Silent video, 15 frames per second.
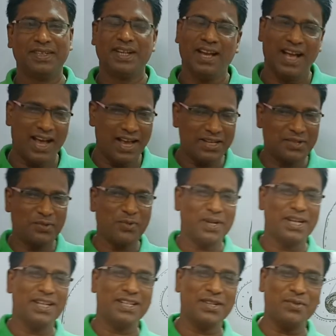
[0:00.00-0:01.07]
Hi
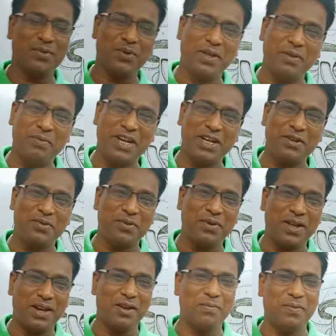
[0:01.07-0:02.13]
students, good evening to
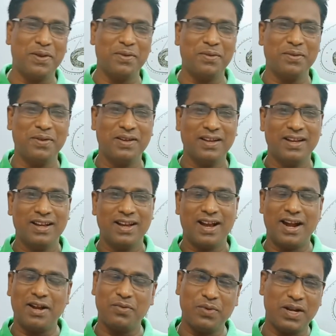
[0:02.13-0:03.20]
all of you
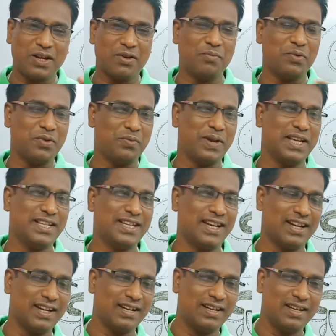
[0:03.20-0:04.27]
and welcome to my
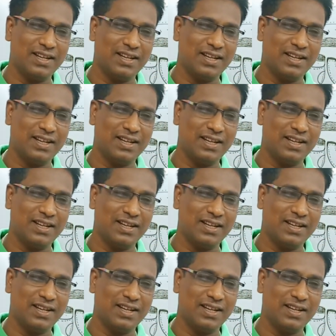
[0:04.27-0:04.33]
channel.